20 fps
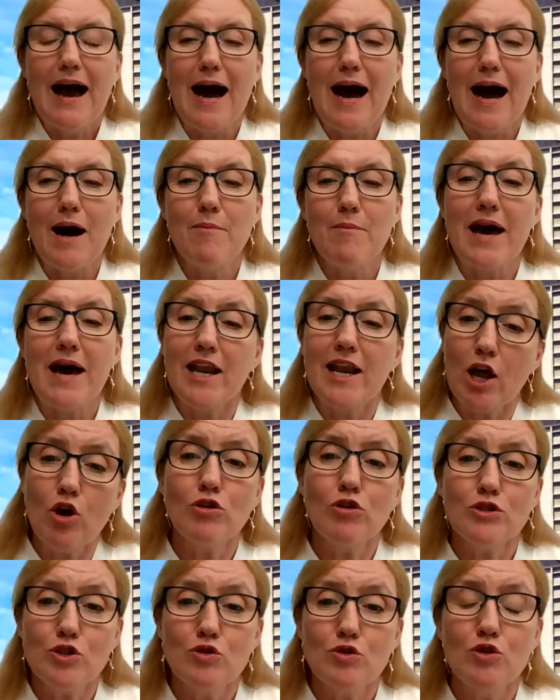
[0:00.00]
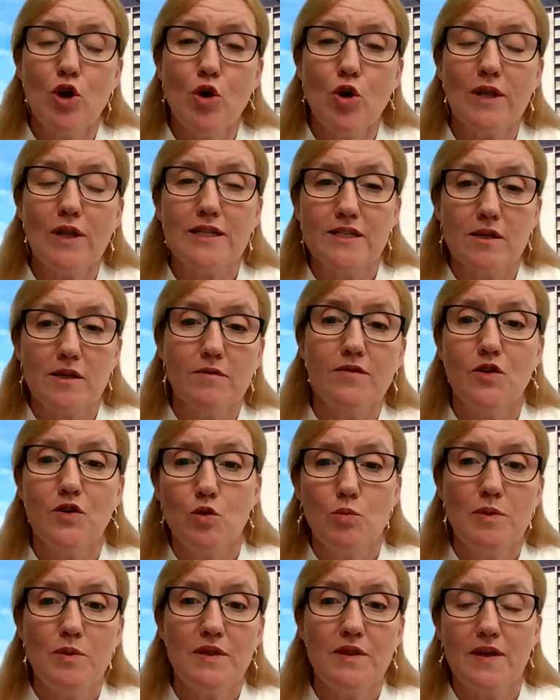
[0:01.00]
And I also know that some of
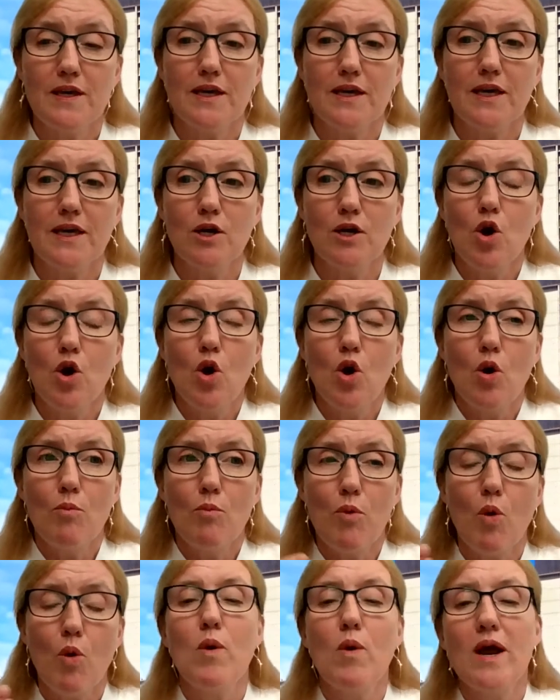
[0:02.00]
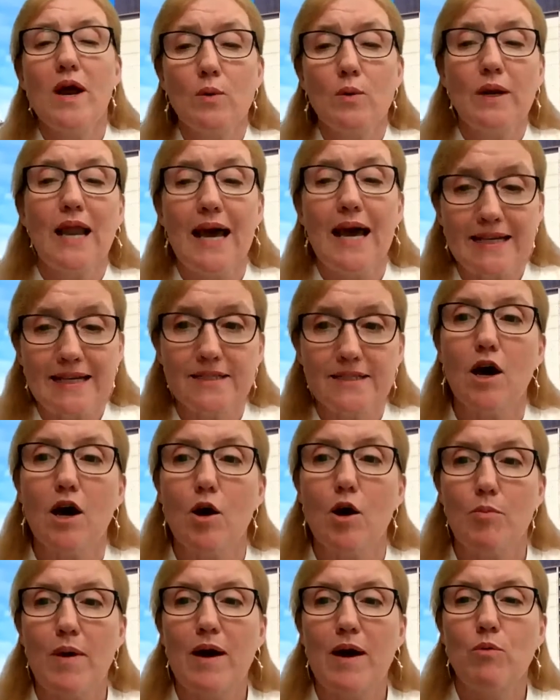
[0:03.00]
you will be thinking, but where will I end
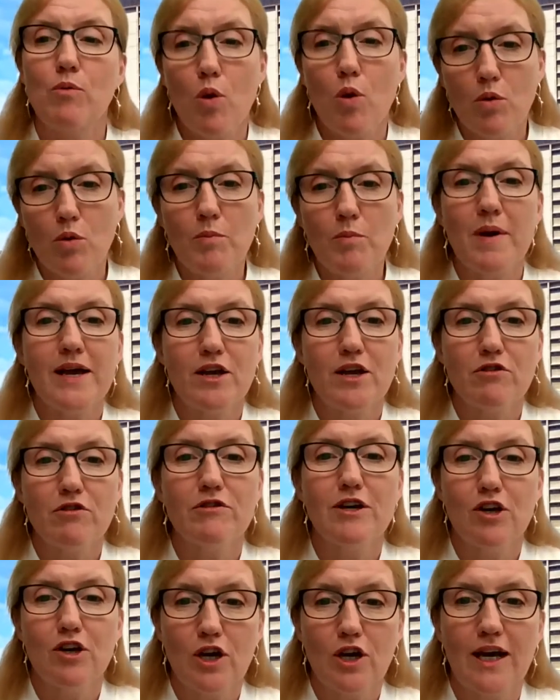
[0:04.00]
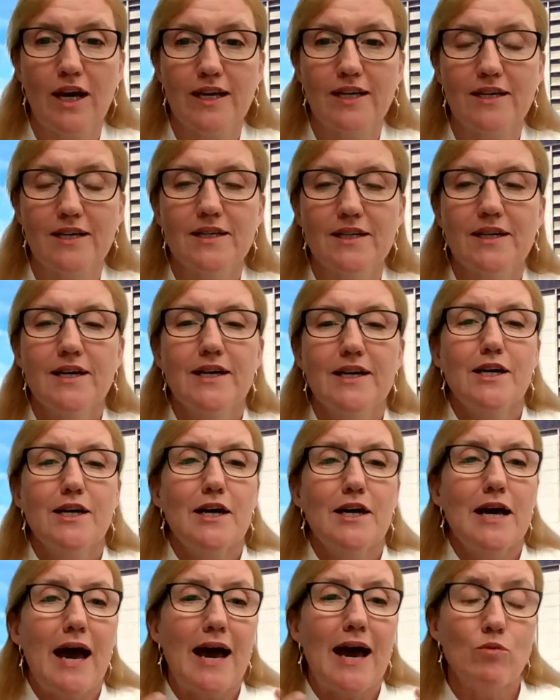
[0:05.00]
up and what will my career look like?
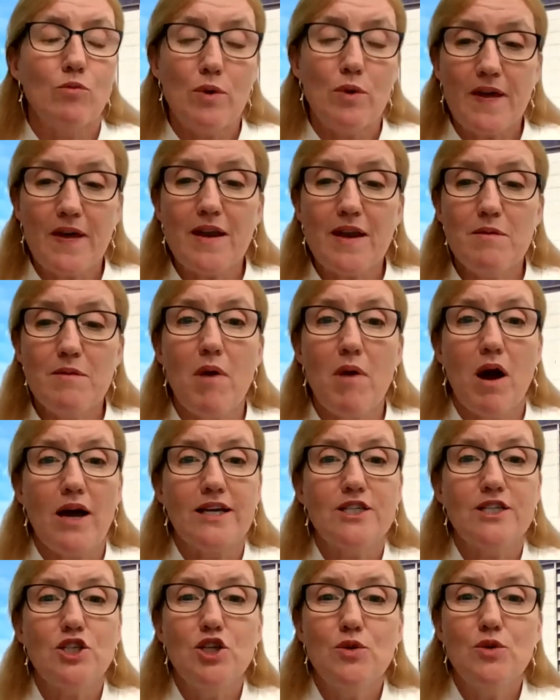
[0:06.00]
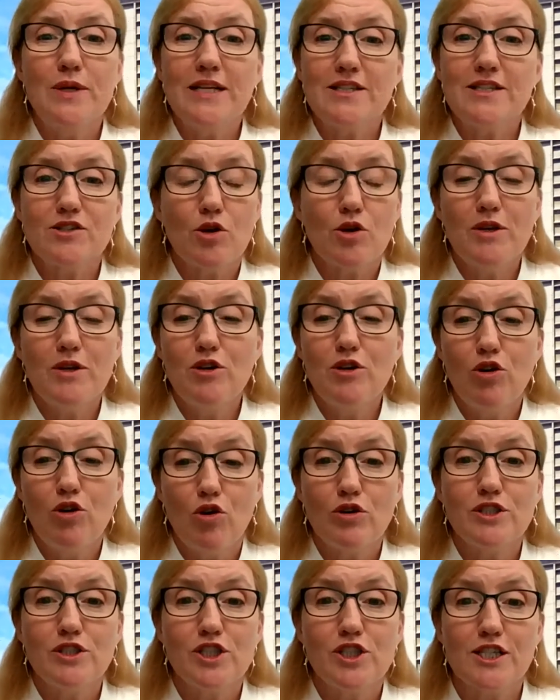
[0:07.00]
And with that in mind, UNSW
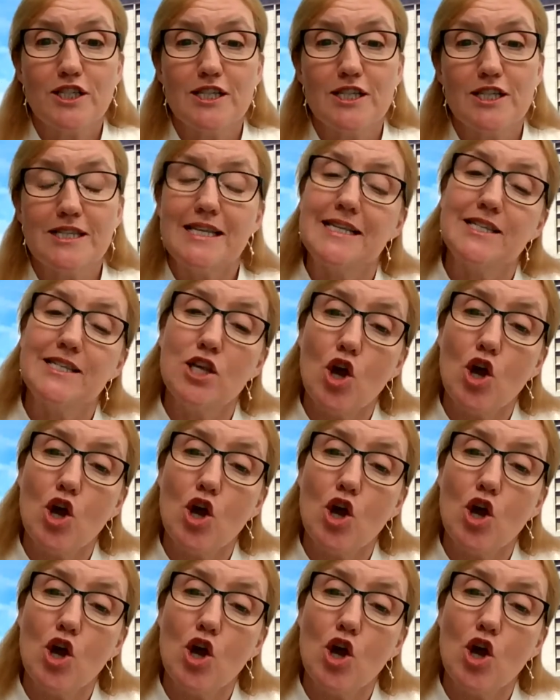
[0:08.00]
Law and Justice is